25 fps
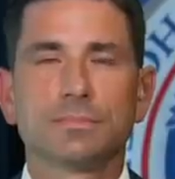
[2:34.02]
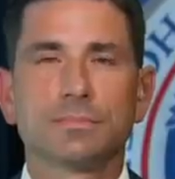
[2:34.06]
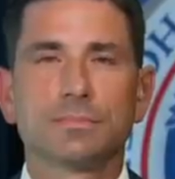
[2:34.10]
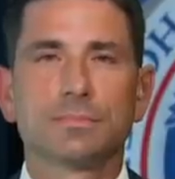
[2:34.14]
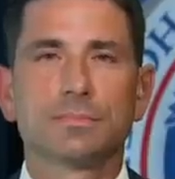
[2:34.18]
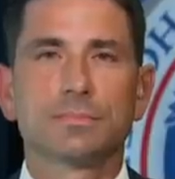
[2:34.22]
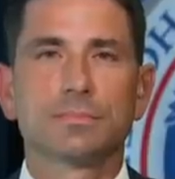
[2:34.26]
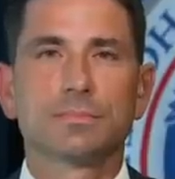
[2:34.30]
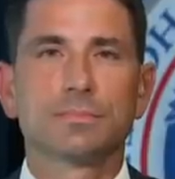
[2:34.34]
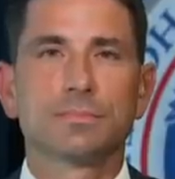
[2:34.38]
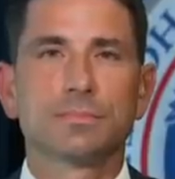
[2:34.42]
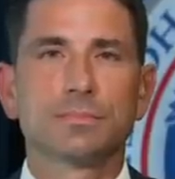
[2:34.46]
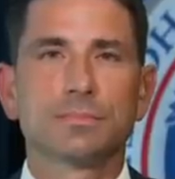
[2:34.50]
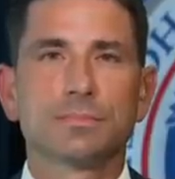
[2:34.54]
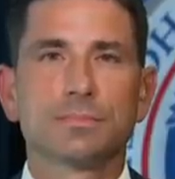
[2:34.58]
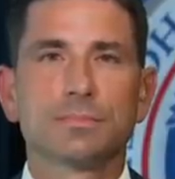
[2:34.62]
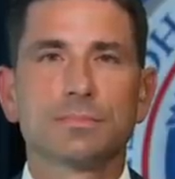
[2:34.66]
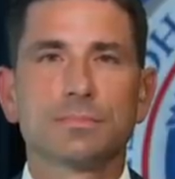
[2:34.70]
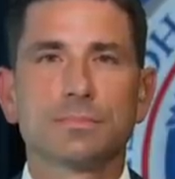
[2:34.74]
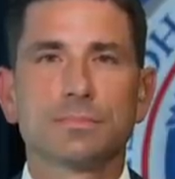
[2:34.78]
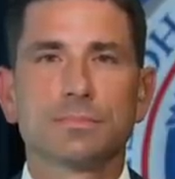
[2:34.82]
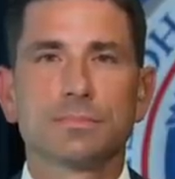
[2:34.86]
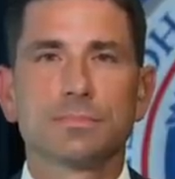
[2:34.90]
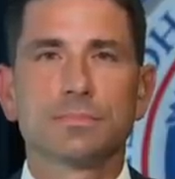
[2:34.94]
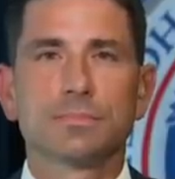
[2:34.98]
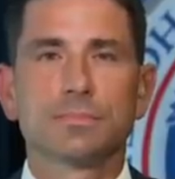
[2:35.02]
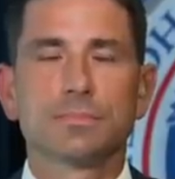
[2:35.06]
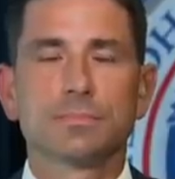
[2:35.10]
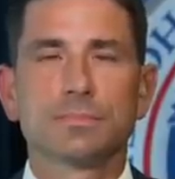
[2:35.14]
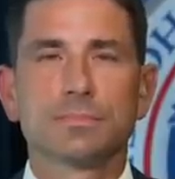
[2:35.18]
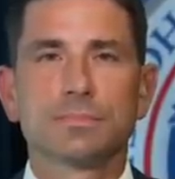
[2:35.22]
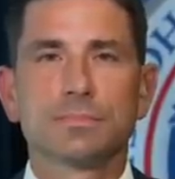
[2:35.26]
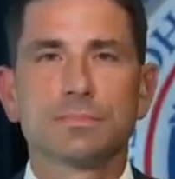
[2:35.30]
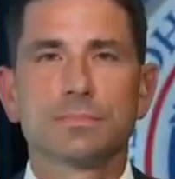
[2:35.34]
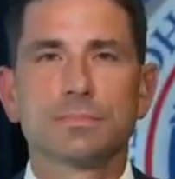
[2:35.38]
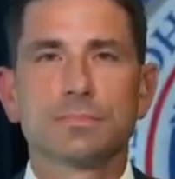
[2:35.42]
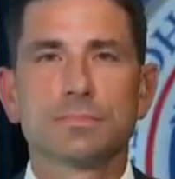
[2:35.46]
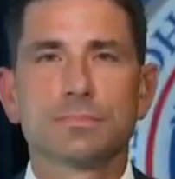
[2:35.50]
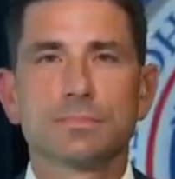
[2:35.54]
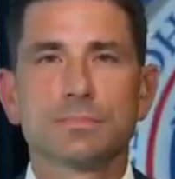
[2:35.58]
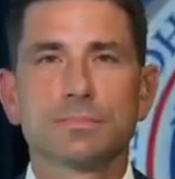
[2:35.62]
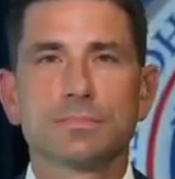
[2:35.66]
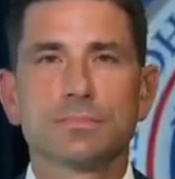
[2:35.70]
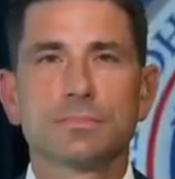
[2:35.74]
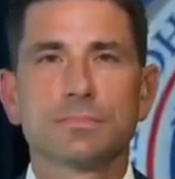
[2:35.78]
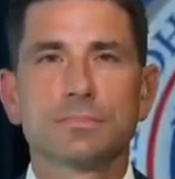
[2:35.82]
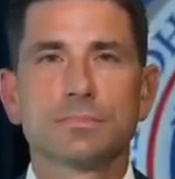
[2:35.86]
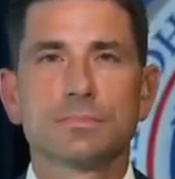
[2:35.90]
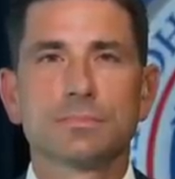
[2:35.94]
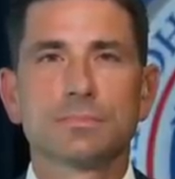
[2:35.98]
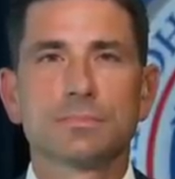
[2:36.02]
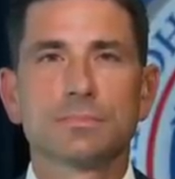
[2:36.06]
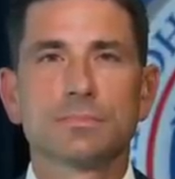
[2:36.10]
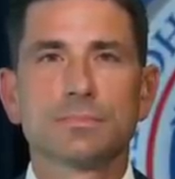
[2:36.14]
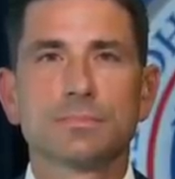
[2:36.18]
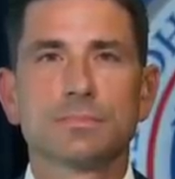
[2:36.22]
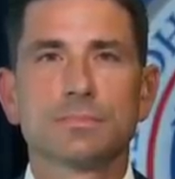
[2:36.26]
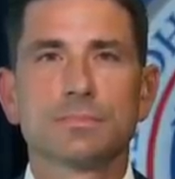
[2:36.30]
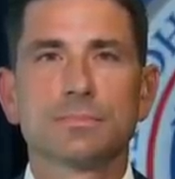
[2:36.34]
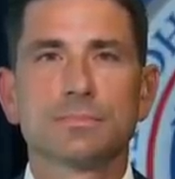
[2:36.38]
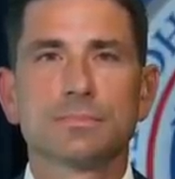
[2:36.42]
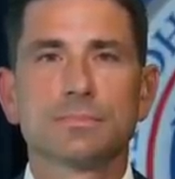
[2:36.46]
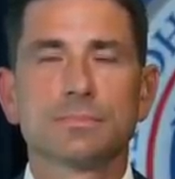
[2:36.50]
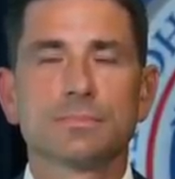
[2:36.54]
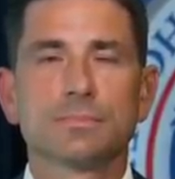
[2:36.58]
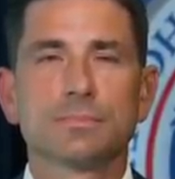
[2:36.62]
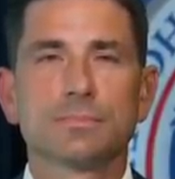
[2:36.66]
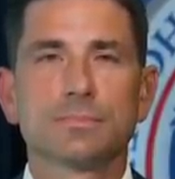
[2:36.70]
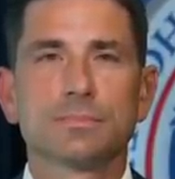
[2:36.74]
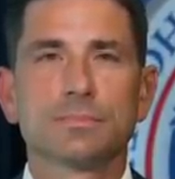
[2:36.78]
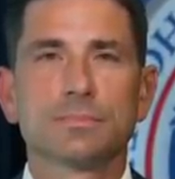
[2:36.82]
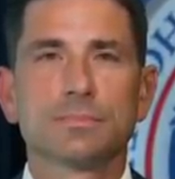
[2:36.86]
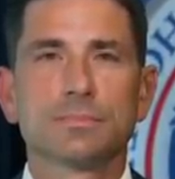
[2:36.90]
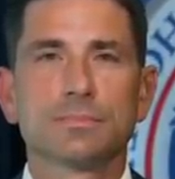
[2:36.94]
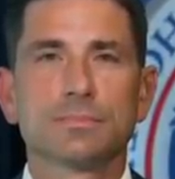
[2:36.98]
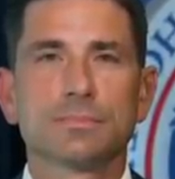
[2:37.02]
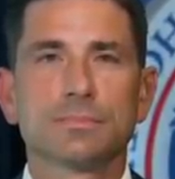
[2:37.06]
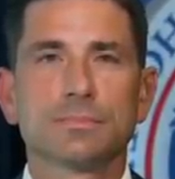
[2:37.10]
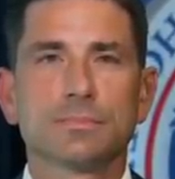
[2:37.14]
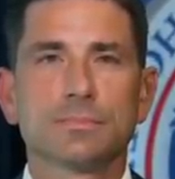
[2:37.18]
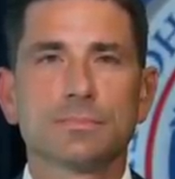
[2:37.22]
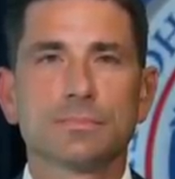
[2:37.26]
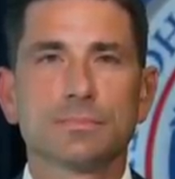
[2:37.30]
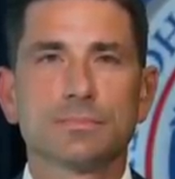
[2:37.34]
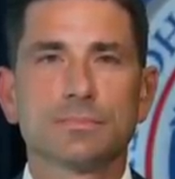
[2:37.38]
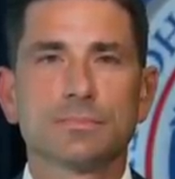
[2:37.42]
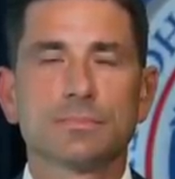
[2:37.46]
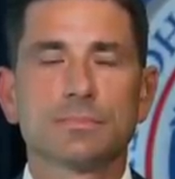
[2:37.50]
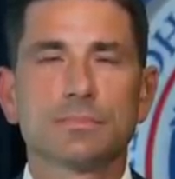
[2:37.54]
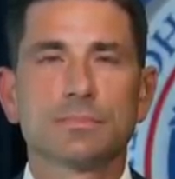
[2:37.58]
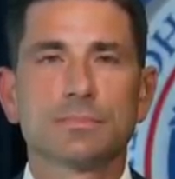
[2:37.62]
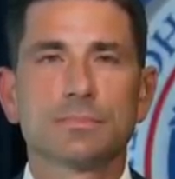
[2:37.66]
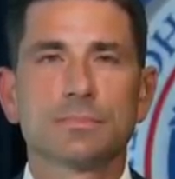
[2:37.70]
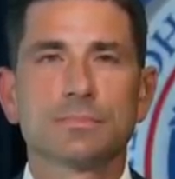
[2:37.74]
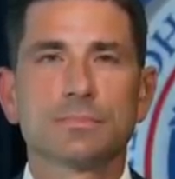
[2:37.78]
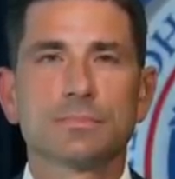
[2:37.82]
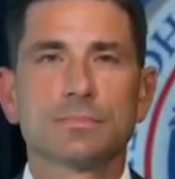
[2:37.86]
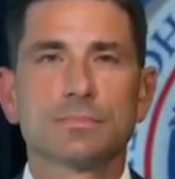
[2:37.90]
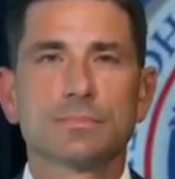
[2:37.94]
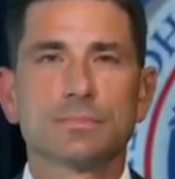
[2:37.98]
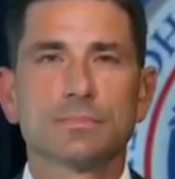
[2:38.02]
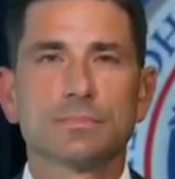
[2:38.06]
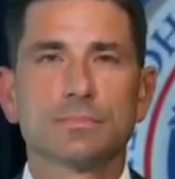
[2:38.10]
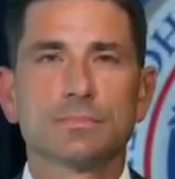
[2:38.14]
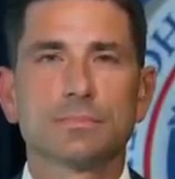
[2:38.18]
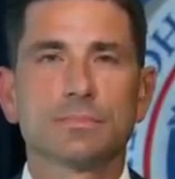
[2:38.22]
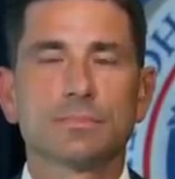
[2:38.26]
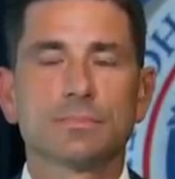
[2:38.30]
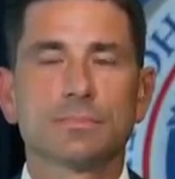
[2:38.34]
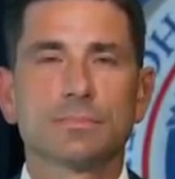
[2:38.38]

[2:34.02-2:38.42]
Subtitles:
[no speech]